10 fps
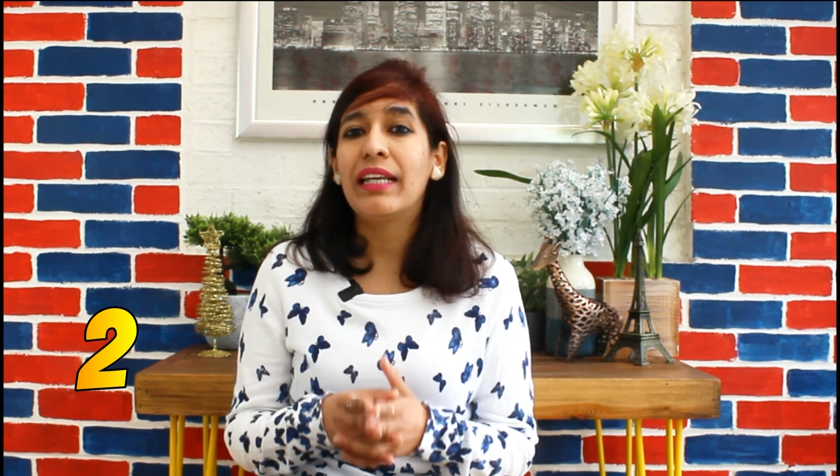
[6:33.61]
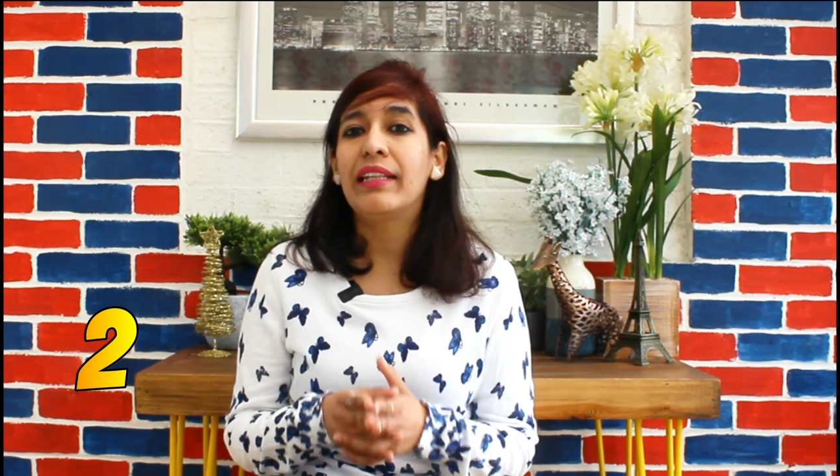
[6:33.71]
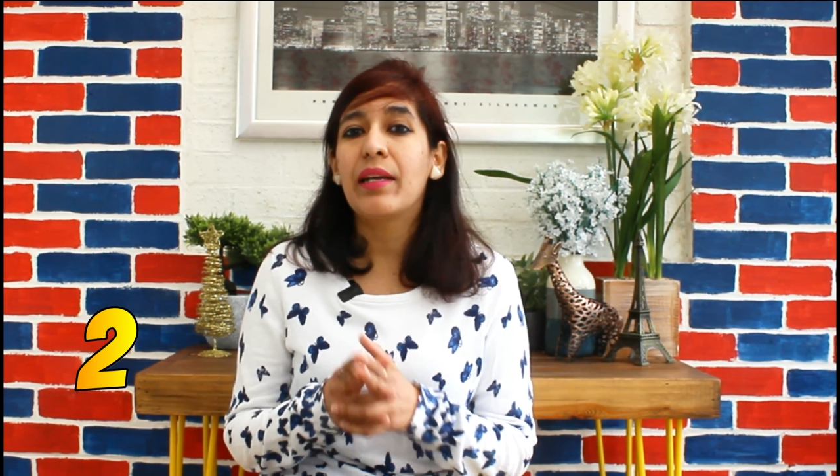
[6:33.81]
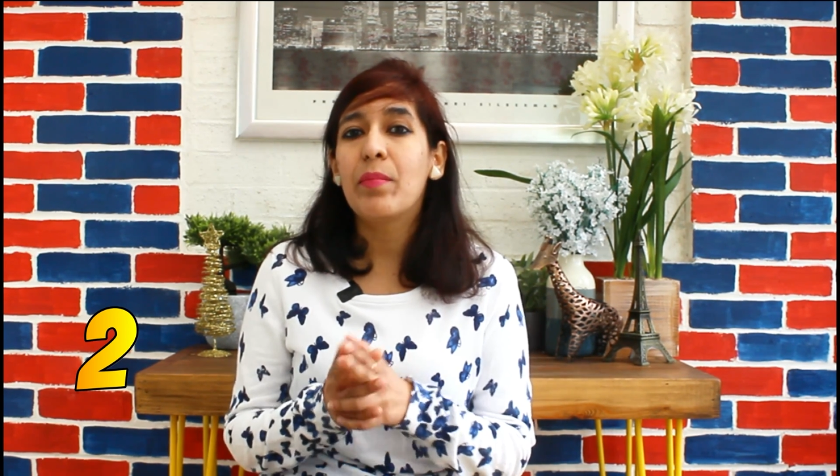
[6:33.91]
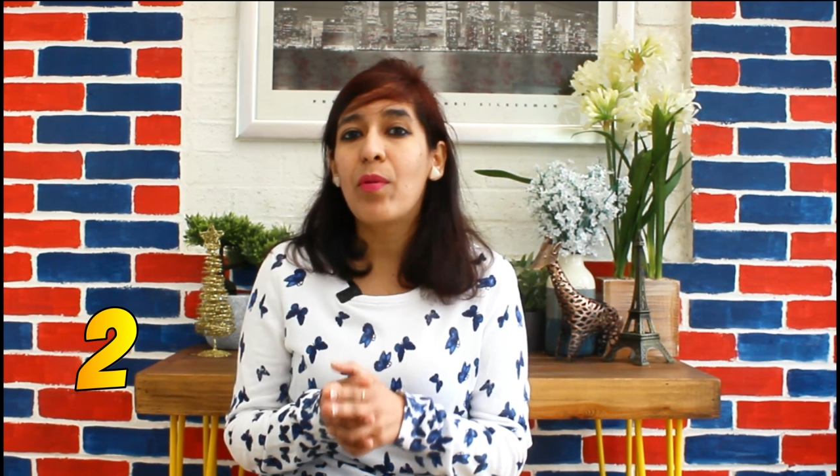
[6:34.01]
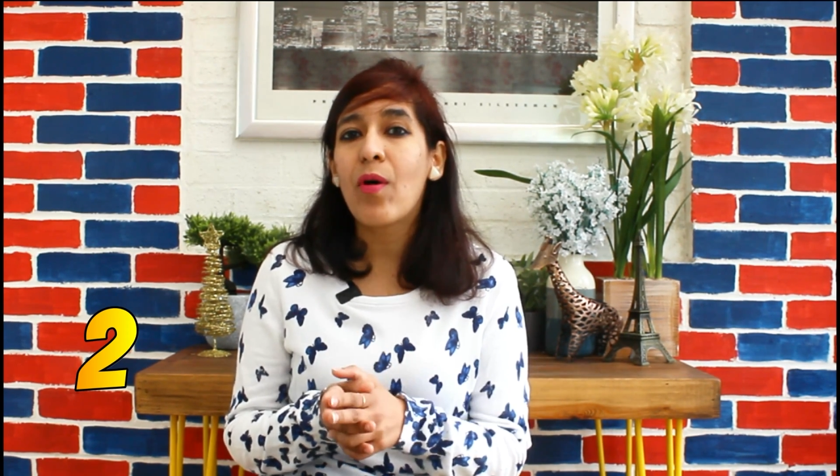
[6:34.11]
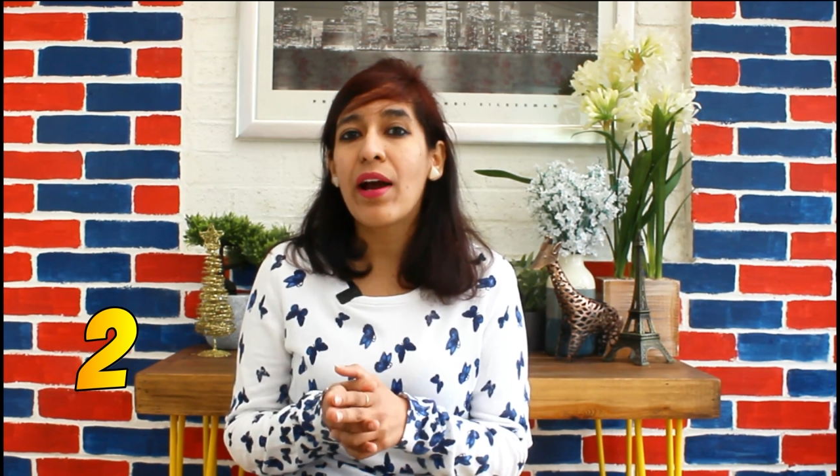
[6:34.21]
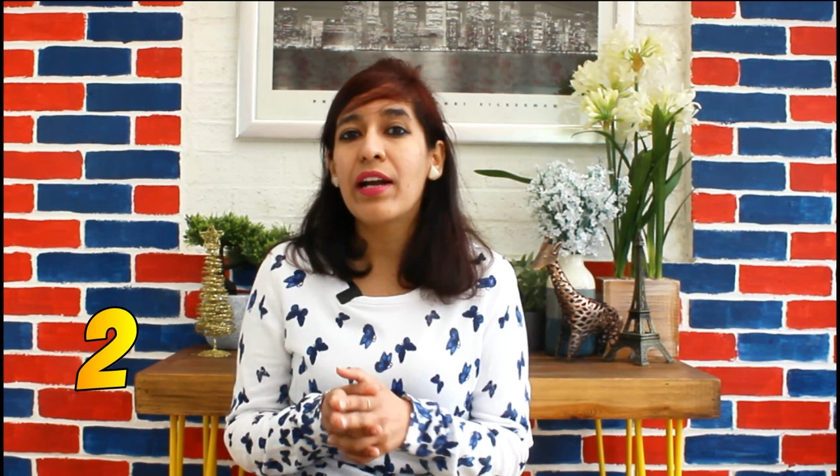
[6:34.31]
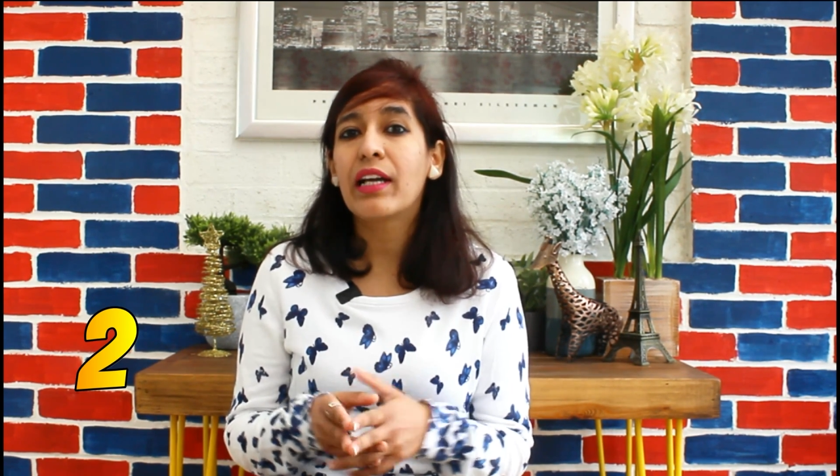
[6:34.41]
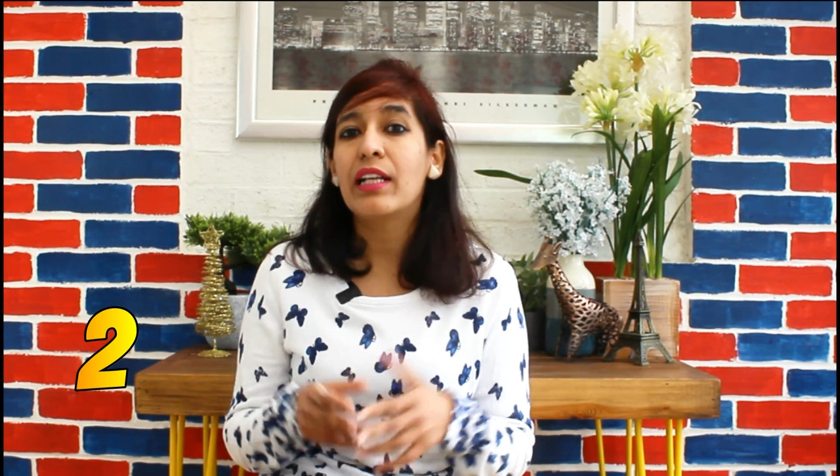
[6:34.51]
in the
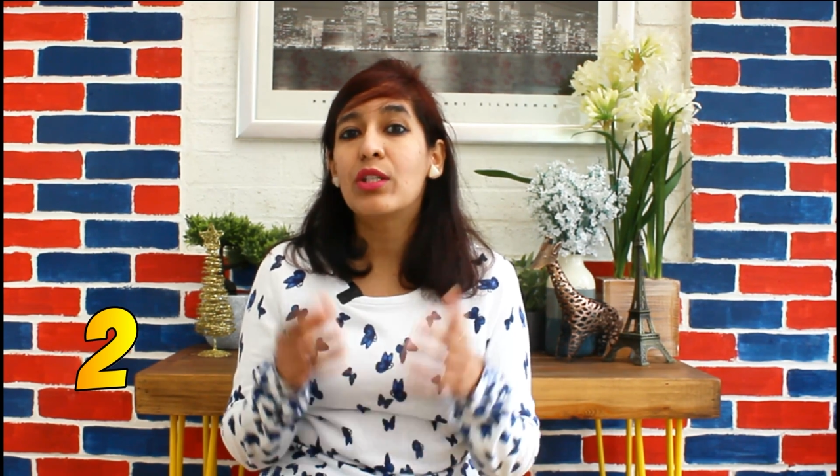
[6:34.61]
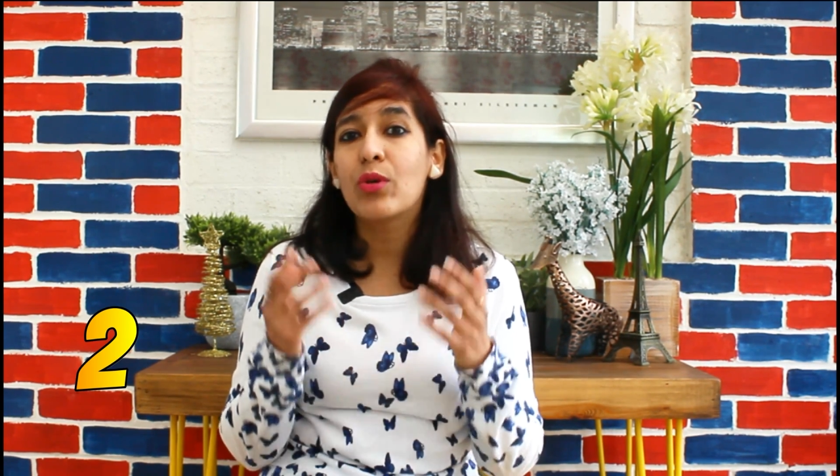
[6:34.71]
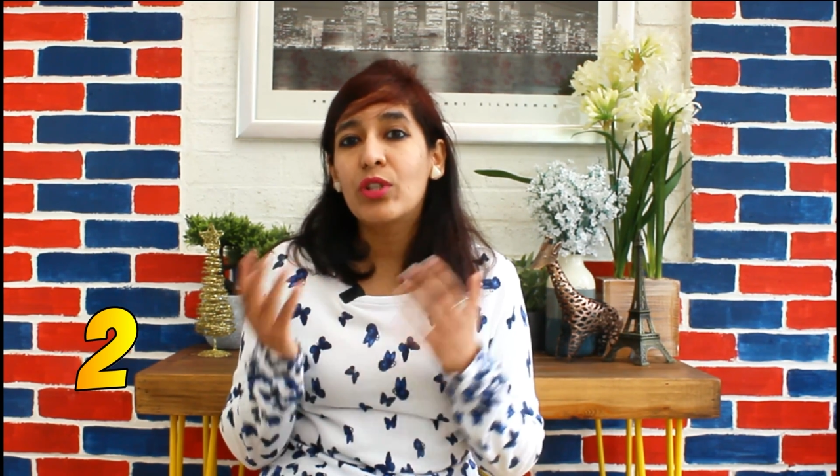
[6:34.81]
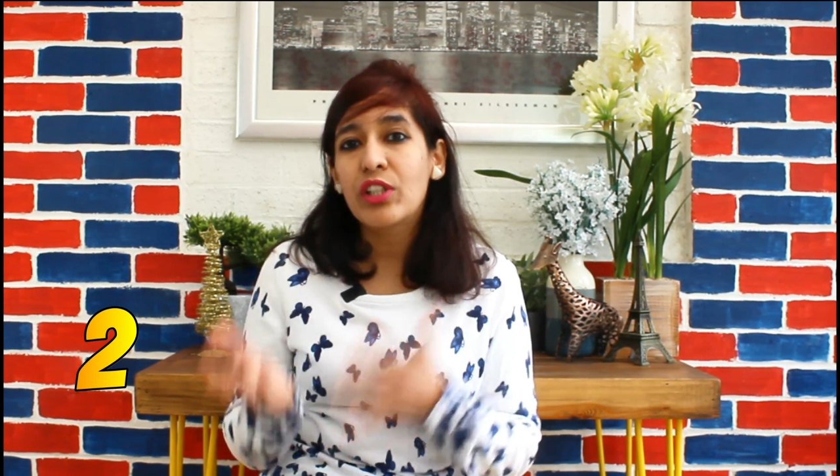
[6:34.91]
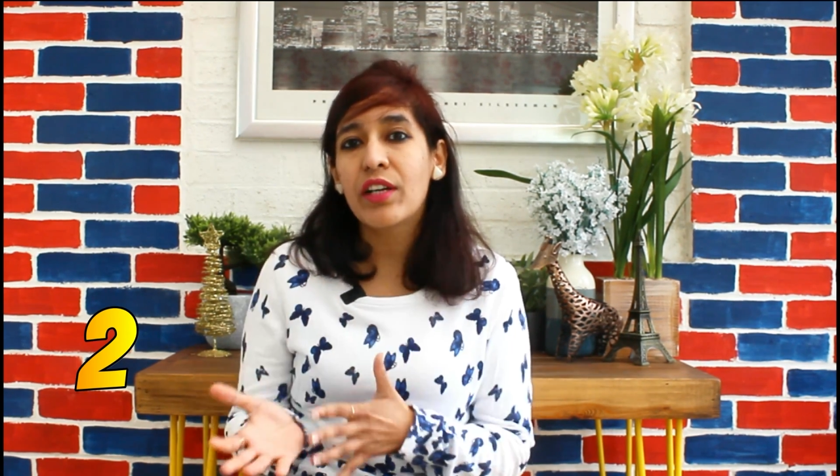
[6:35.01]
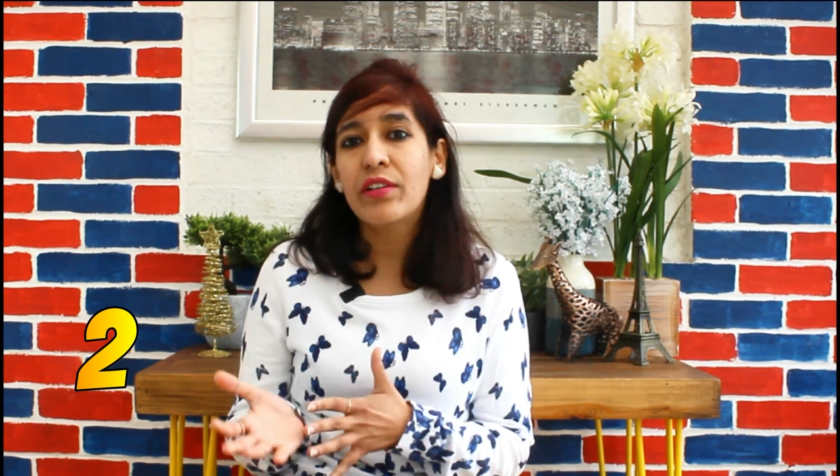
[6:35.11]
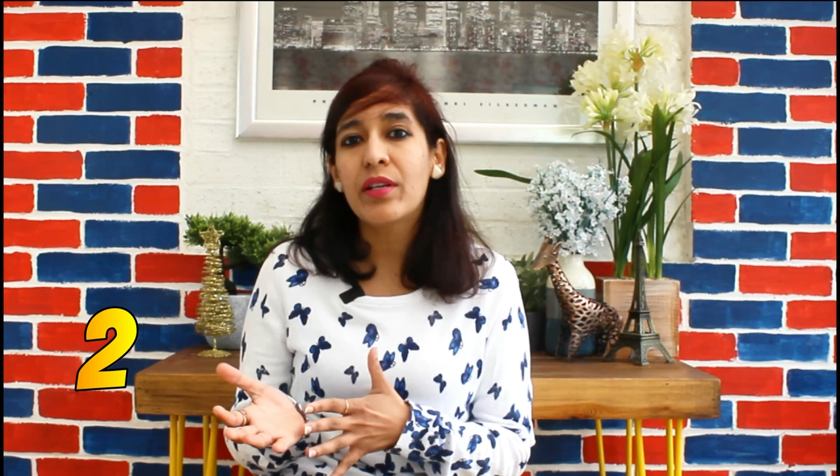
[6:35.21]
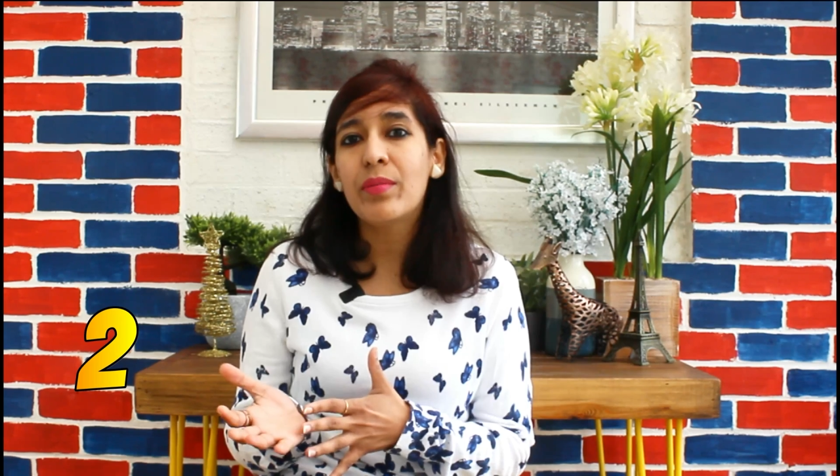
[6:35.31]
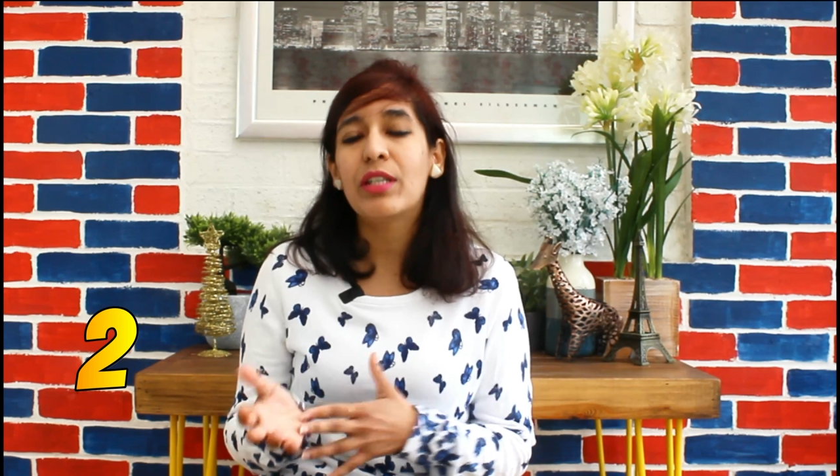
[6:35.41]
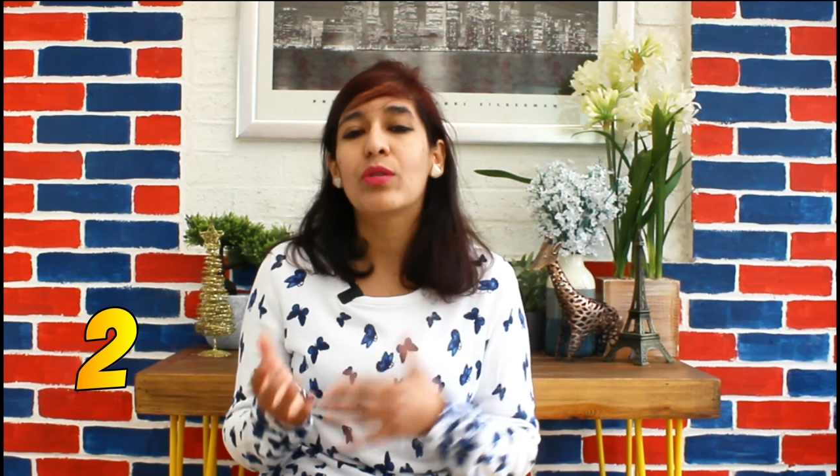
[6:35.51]
employer
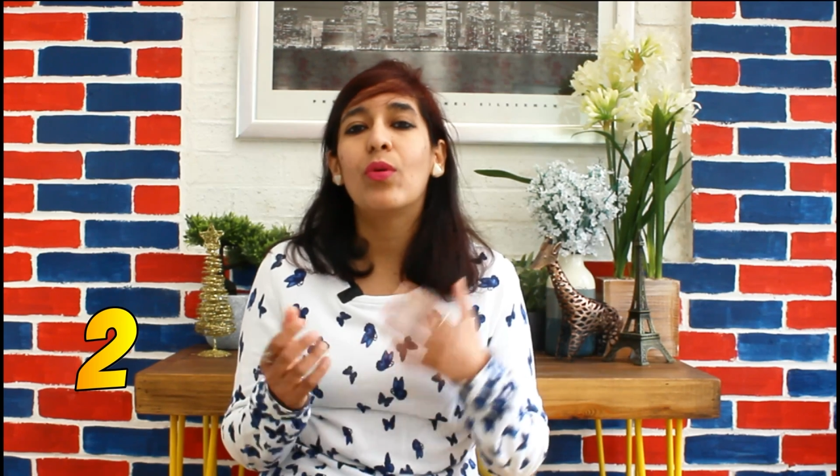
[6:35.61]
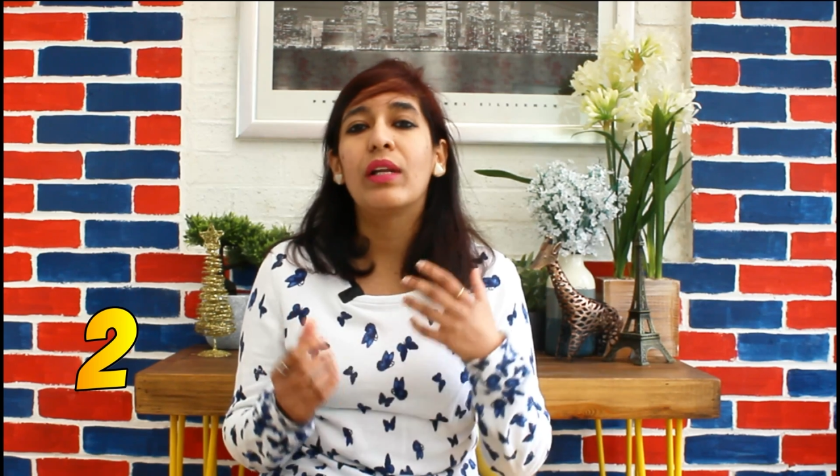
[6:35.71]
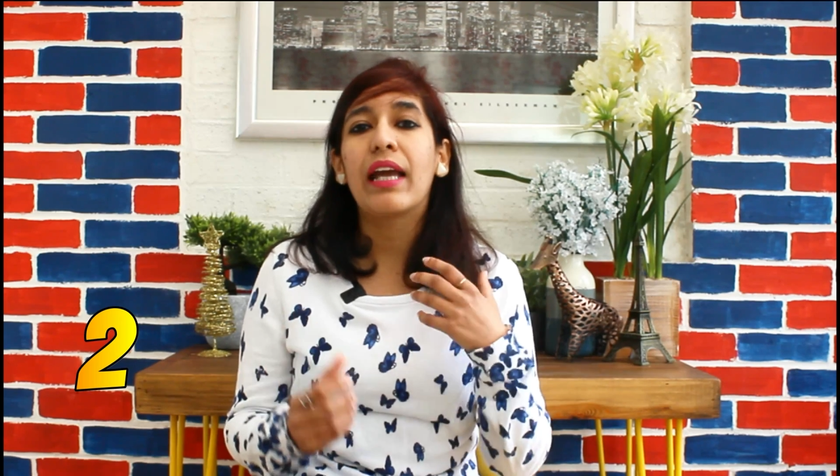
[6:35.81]
consortium is only